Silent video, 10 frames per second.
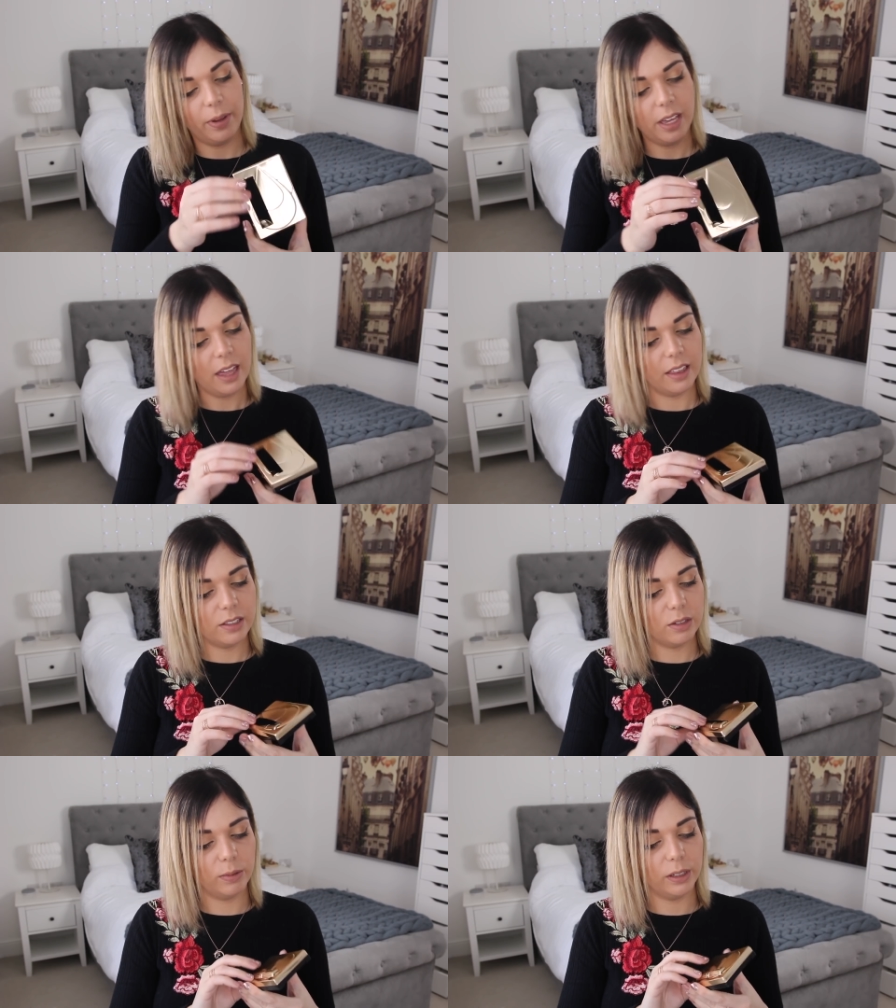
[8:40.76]
But yeah,
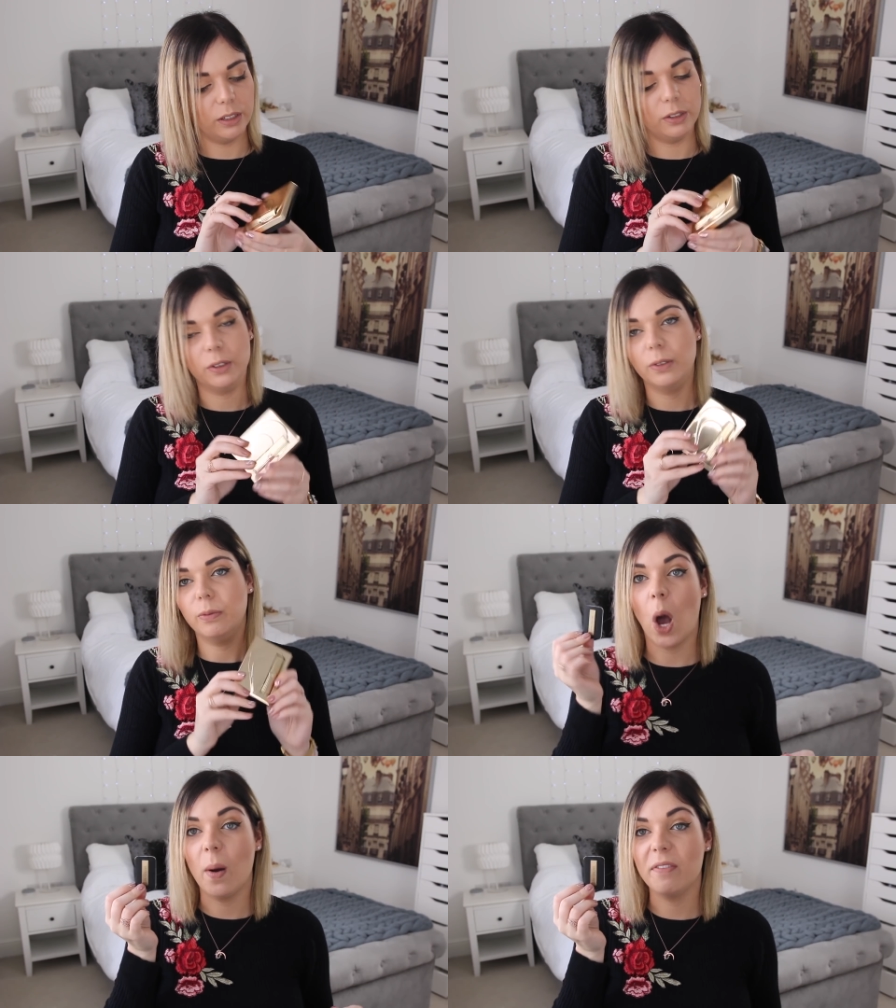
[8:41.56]
this is really cool.
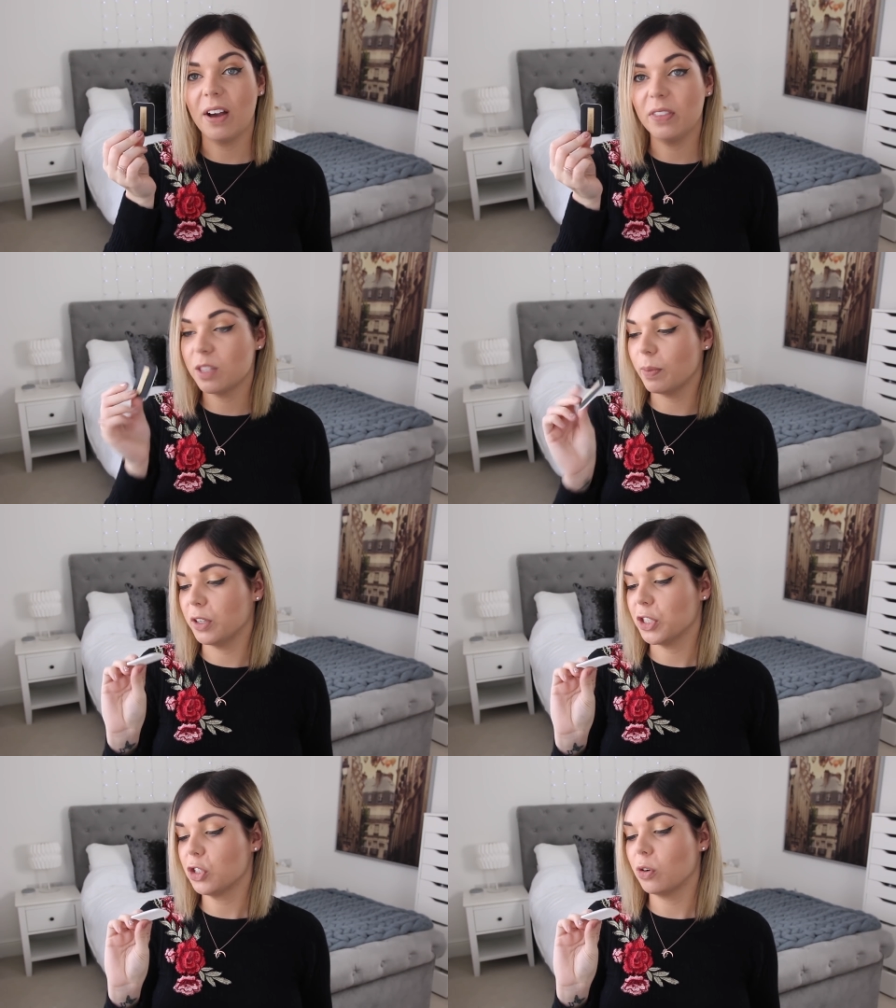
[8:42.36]
Oh, I found the
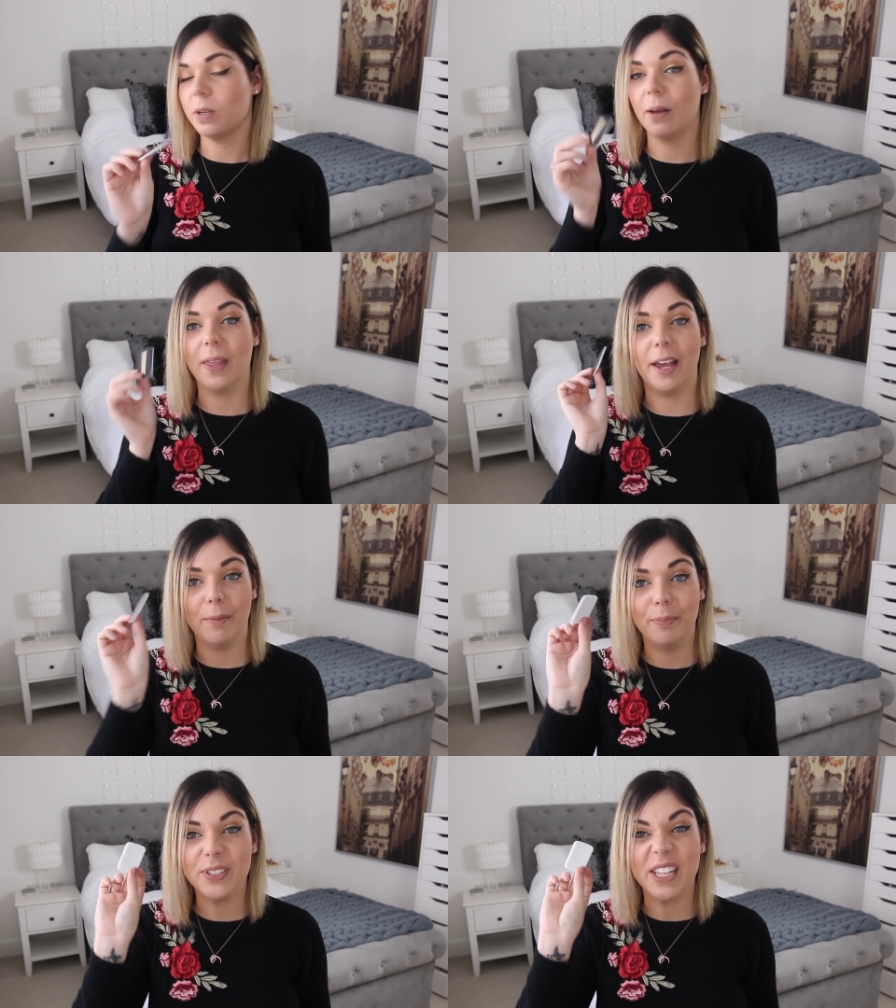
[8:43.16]
sponge, it dropped down
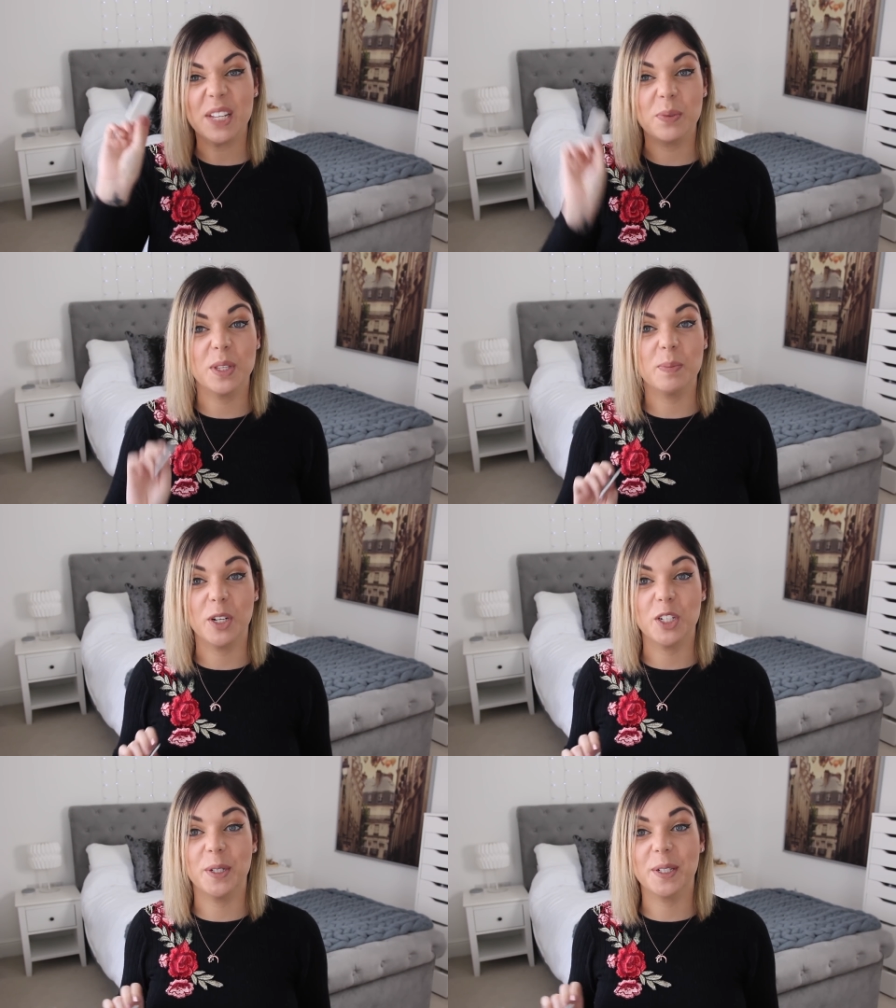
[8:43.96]
there. So that's what the
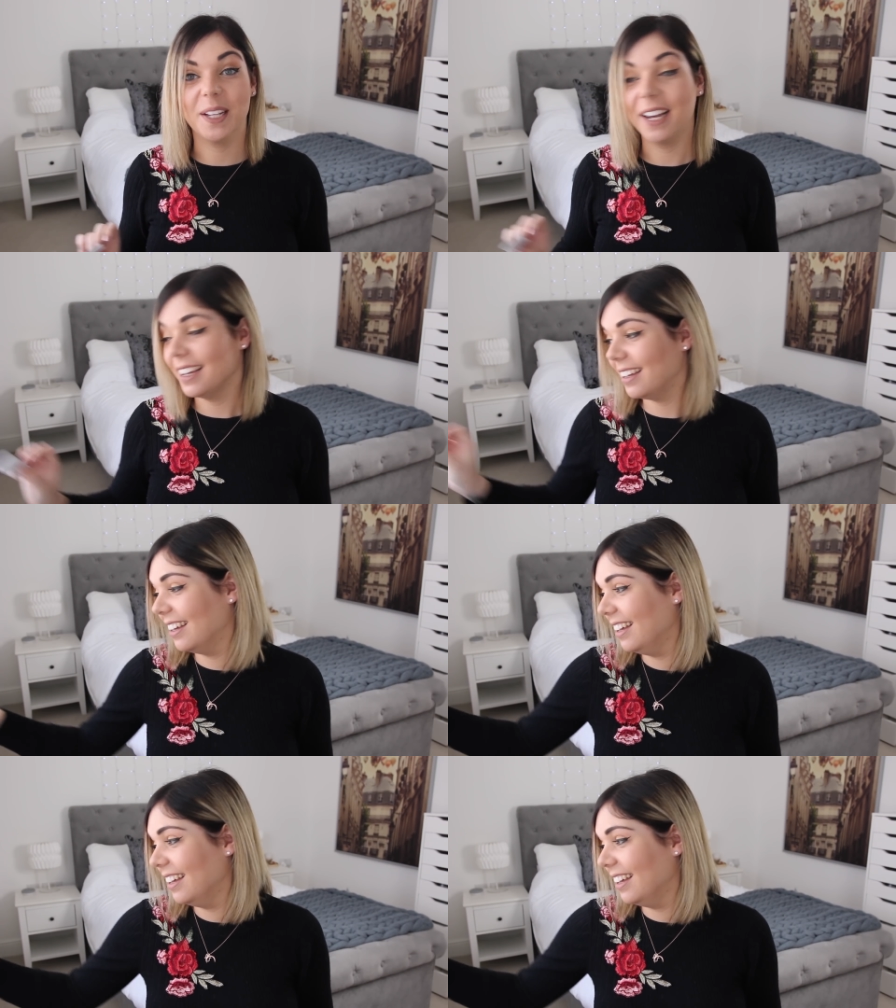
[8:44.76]
sponge looks like.